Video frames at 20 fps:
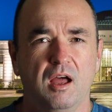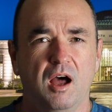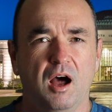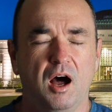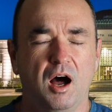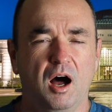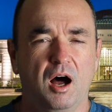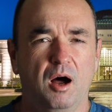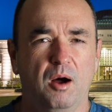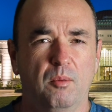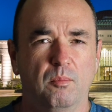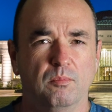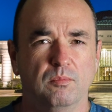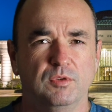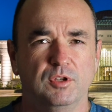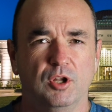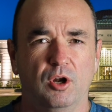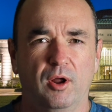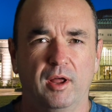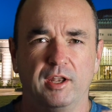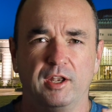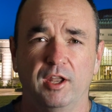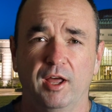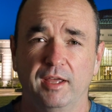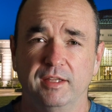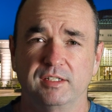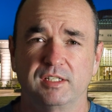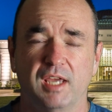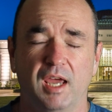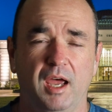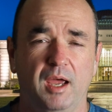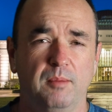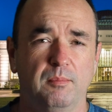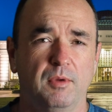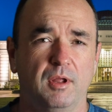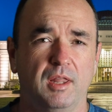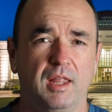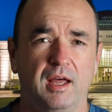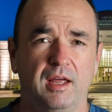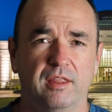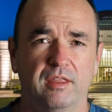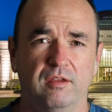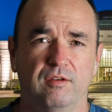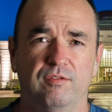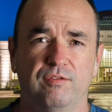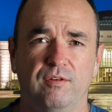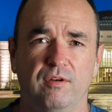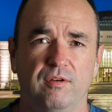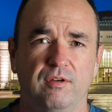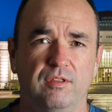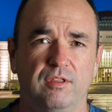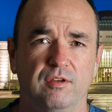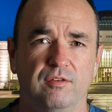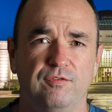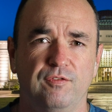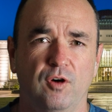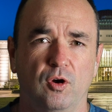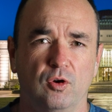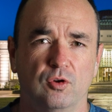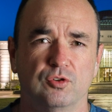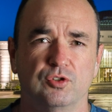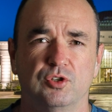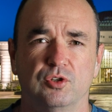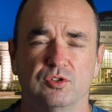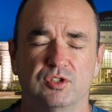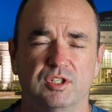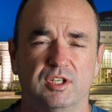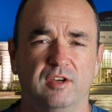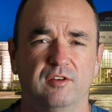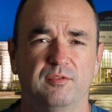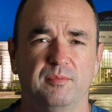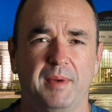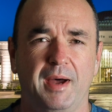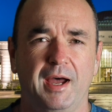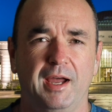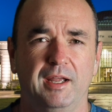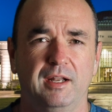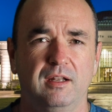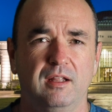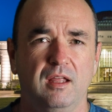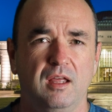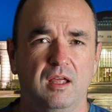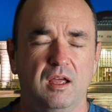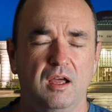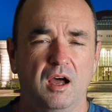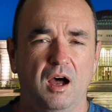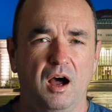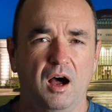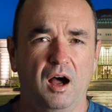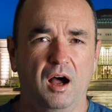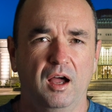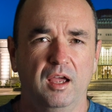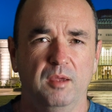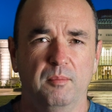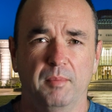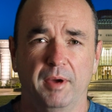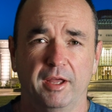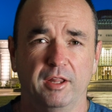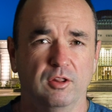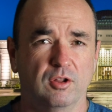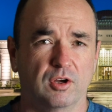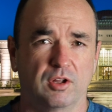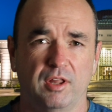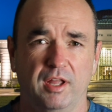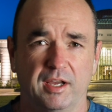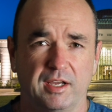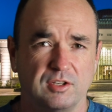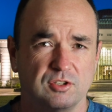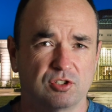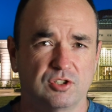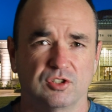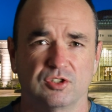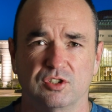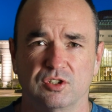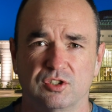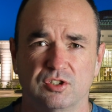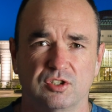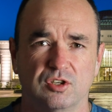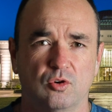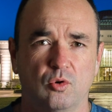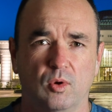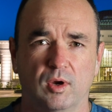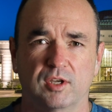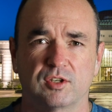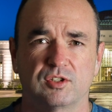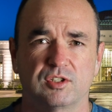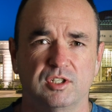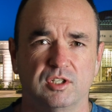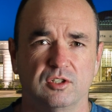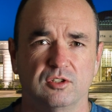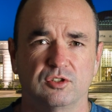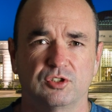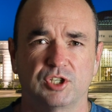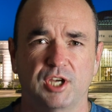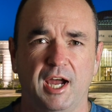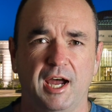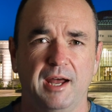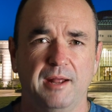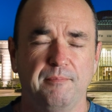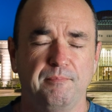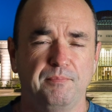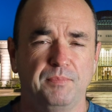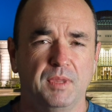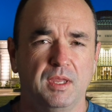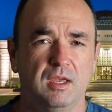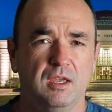At nighttime, a lot of the photos you'll see of mine, it might look like it's just a quick still shot.